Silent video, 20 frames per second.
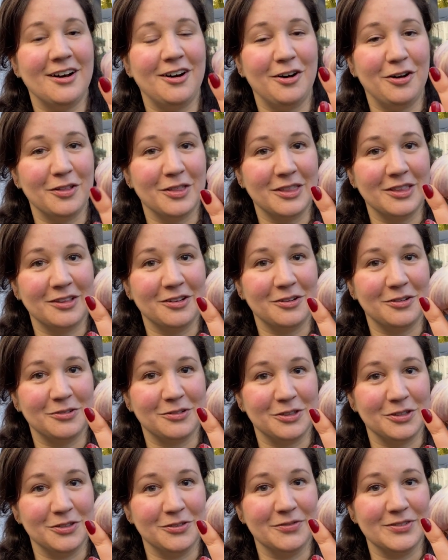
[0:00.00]
all the little
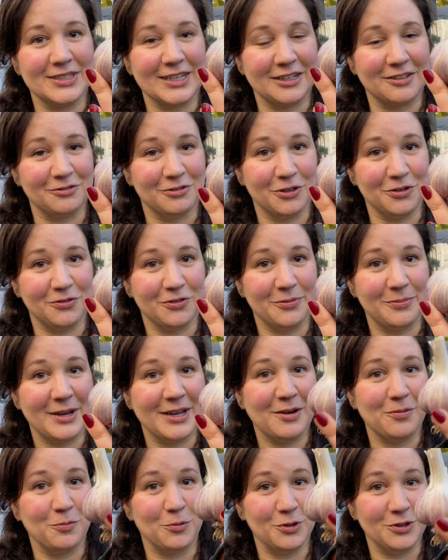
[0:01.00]
cloves that grow from
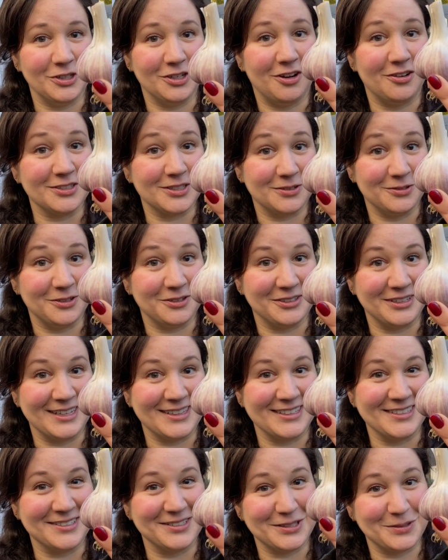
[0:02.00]
it will also look
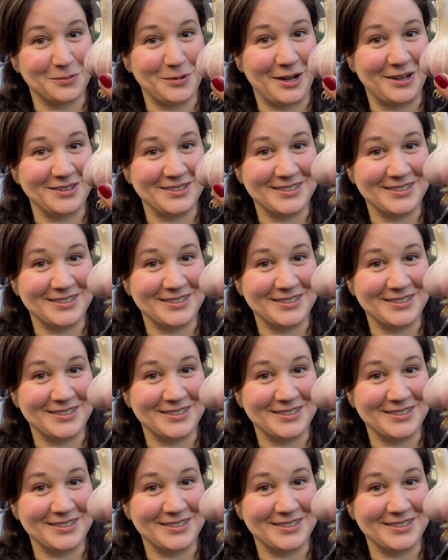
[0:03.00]
like this as well.